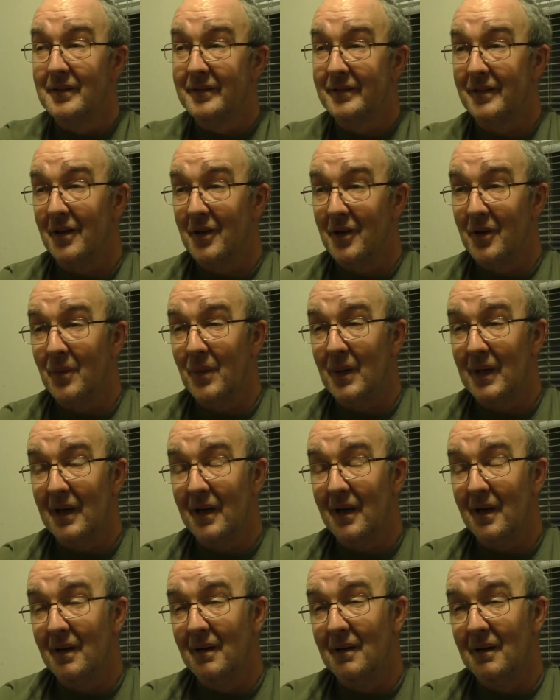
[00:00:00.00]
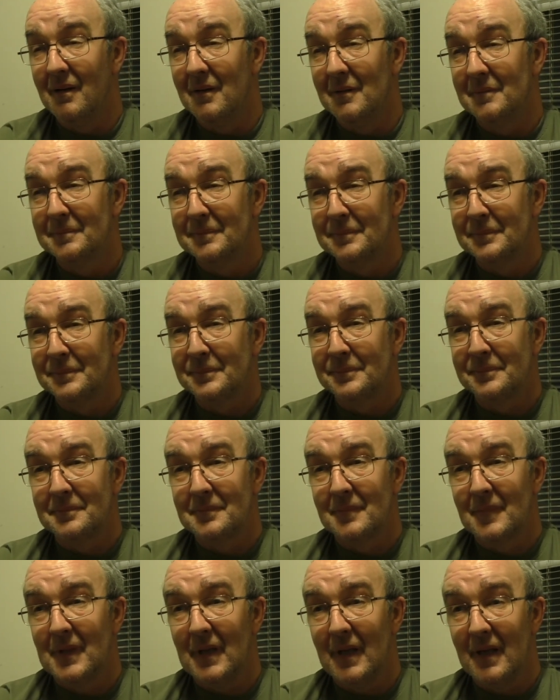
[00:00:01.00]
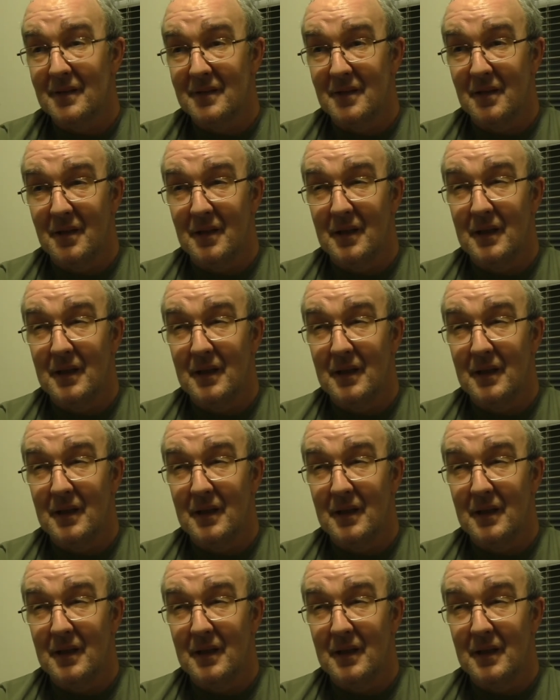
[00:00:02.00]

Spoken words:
So yeah, so